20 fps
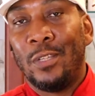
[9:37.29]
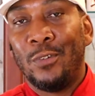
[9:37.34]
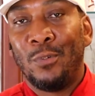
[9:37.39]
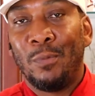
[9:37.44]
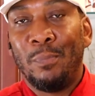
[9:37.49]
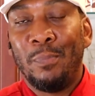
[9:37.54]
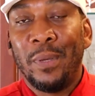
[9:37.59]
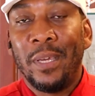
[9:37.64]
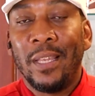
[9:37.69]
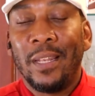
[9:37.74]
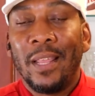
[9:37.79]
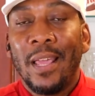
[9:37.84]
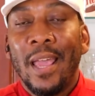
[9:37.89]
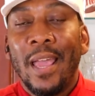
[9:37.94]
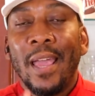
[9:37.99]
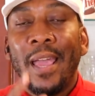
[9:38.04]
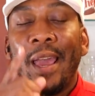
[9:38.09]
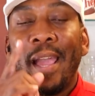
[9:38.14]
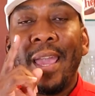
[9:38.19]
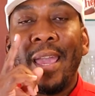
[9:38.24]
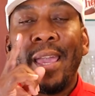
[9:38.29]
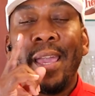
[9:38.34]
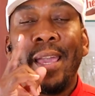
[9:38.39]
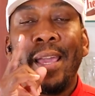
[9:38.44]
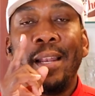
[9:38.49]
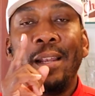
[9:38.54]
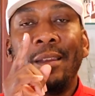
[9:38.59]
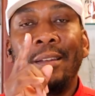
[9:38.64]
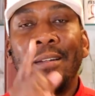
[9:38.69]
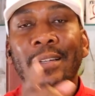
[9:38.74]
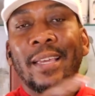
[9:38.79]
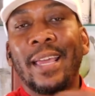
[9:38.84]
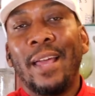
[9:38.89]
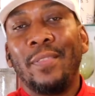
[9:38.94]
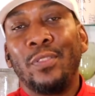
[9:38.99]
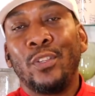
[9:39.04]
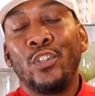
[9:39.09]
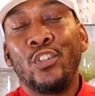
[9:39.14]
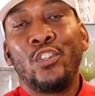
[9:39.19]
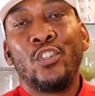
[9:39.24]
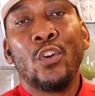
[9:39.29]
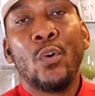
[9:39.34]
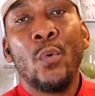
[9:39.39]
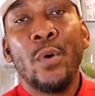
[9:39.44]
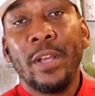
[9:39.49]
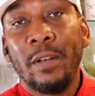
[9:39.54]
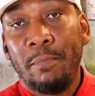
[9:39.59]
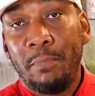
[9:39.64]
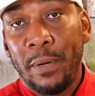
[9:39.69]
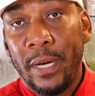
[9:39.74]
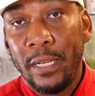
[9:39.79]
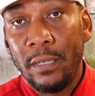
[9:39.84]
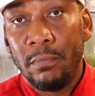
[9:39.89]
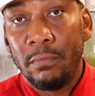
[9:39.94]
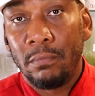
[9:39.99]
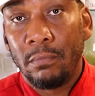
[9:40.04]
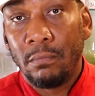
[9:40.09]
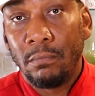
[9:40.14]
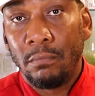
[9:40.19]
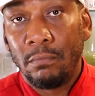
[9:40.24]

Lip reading: little bit and look at the join button.